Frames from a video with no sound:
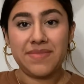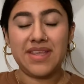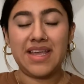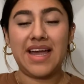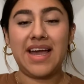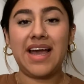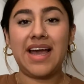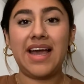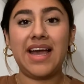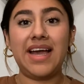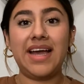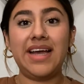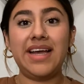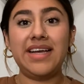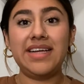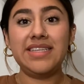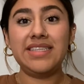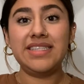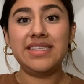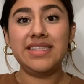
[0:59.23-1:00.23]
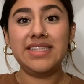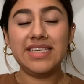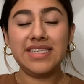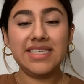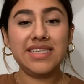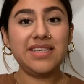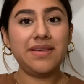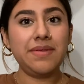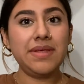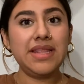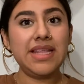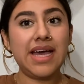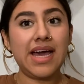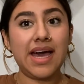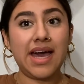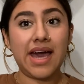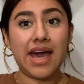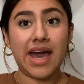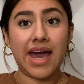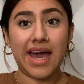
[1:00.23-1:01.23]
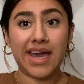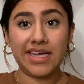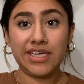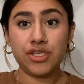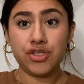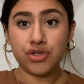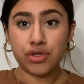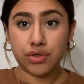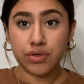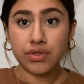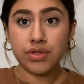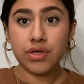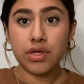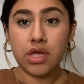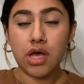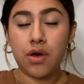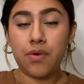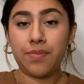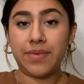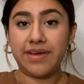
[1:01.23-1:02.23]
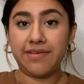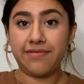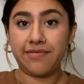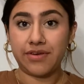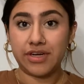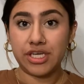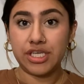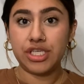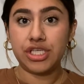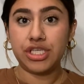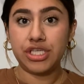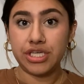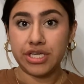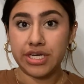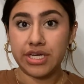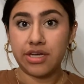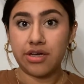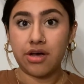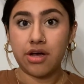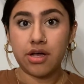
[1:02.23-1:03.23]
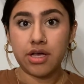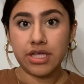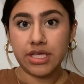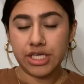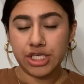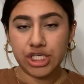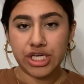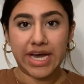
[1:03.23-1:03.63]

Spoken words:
And this is something that I struggled a lot my first year in college.